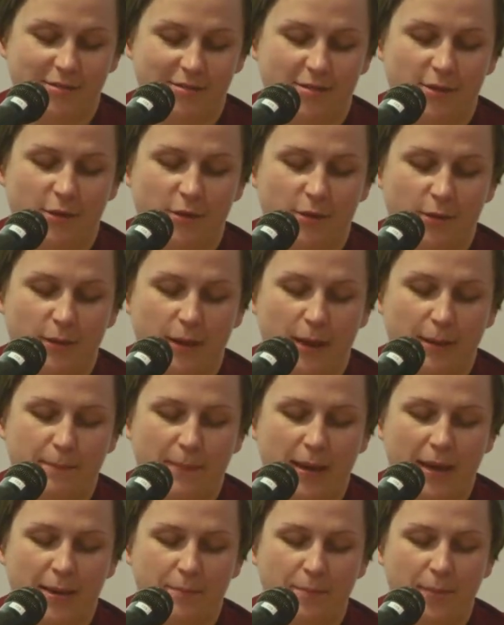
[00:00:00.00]
So
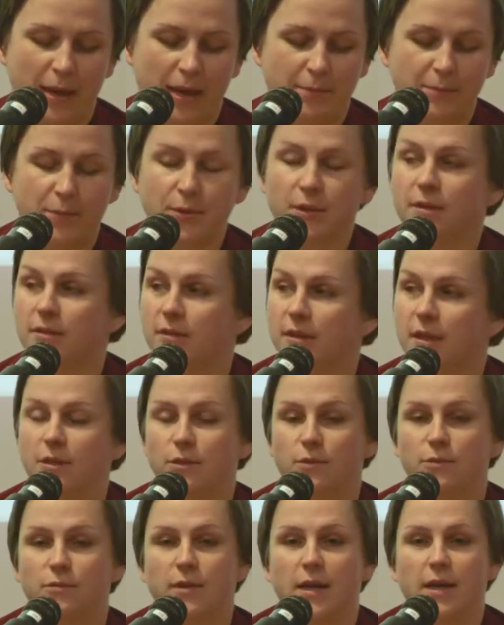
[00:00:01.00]
my paper that
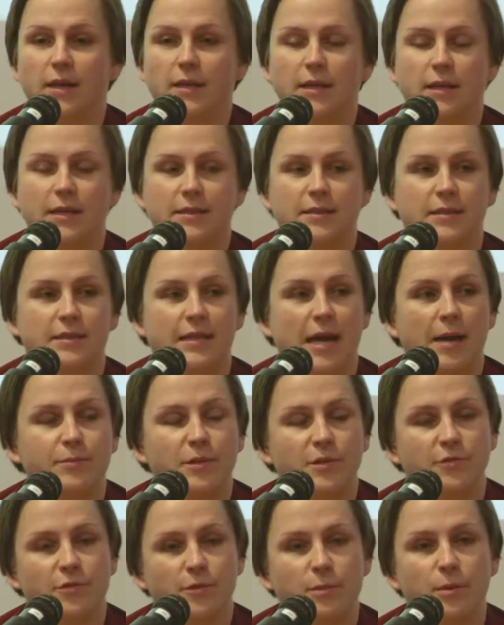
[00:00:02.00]
you read is
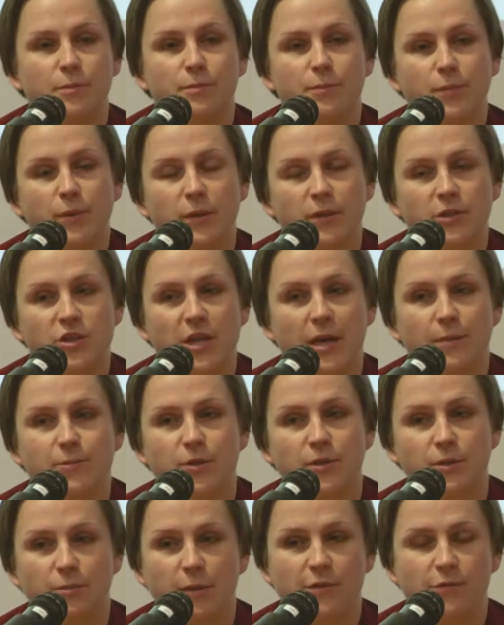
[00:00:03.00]
adapted from a book
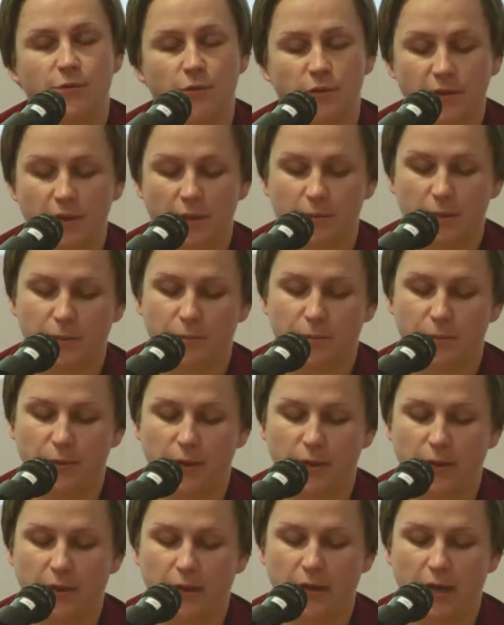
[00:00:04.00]
chapter in my forthcoming
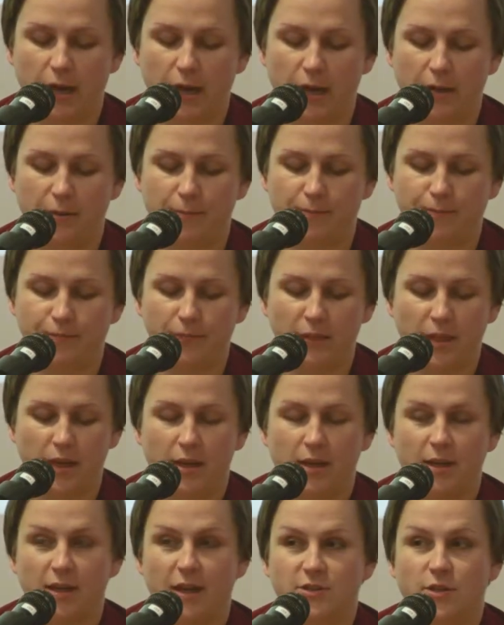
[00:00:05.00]
book.
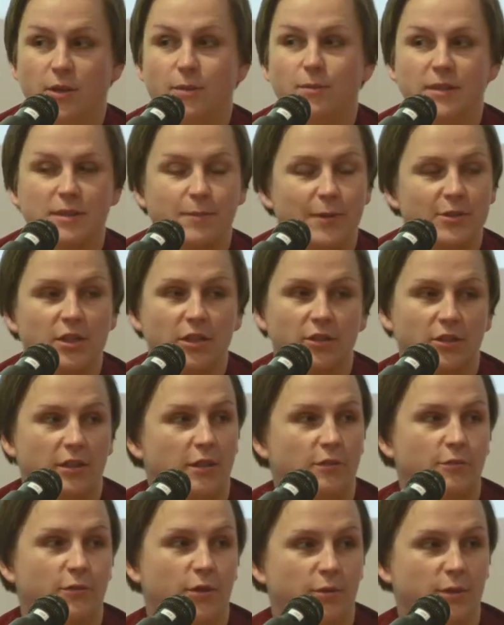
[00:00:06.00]
So I'm especially
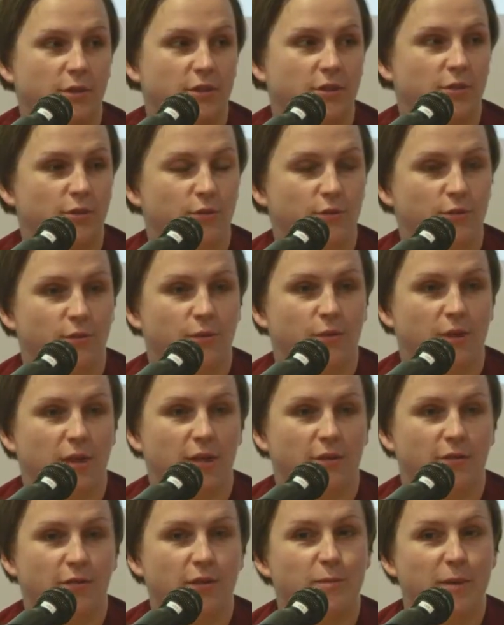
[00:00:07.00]
looking forward to
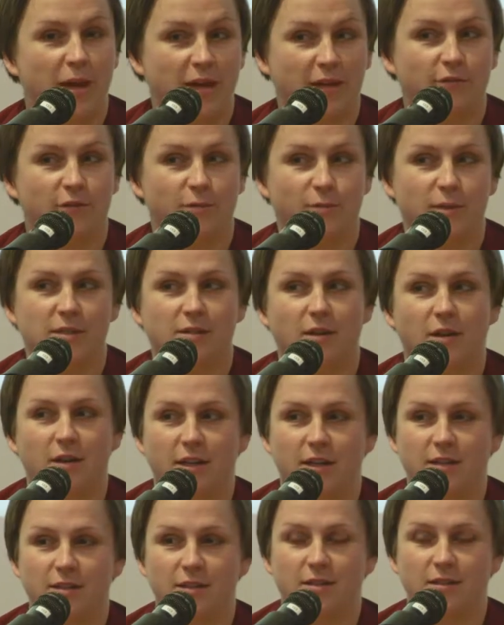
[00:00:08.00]
feedback from this
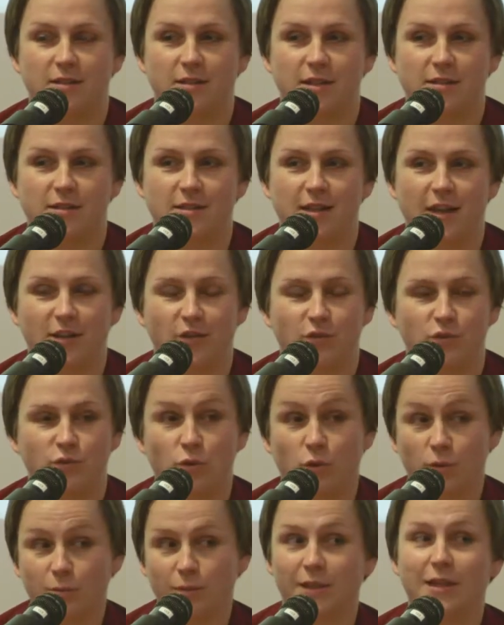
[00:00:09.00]
audience, since I
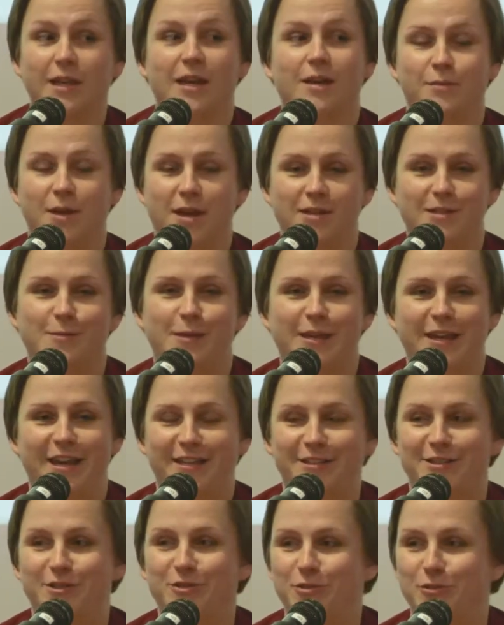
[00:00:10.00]
normally am not
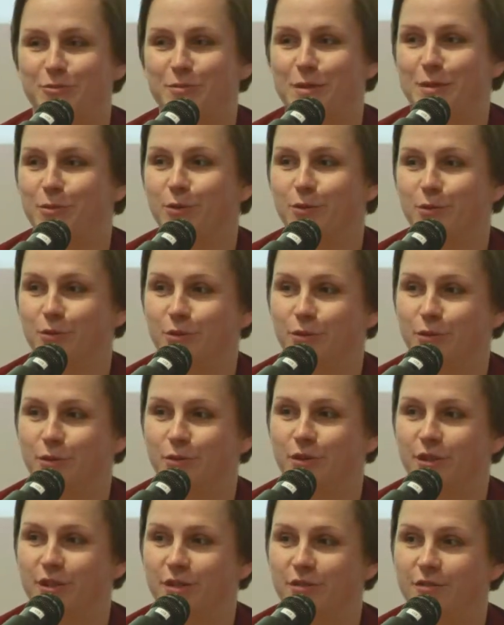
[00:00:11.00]
speaking to people
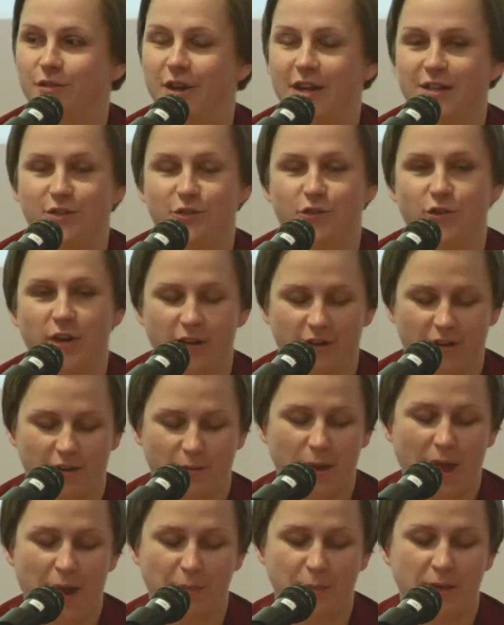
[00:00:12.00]
who could find Ukraine on a
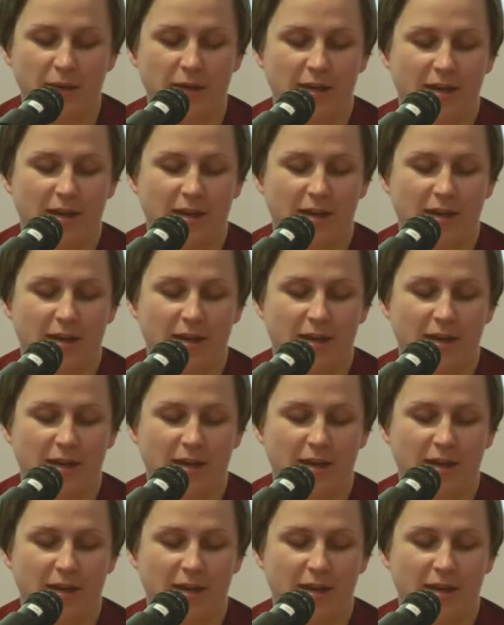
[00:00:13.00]
map.